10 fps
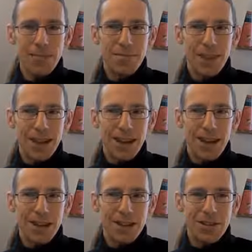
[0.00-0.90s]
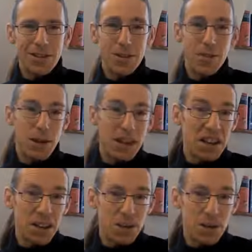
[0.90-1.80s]
and you
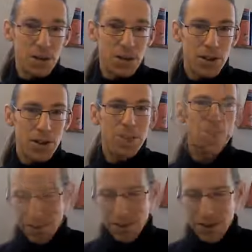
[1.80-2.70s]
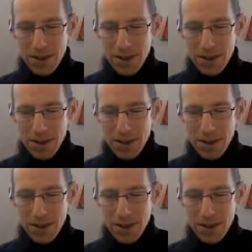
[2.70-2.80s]
might like what you see.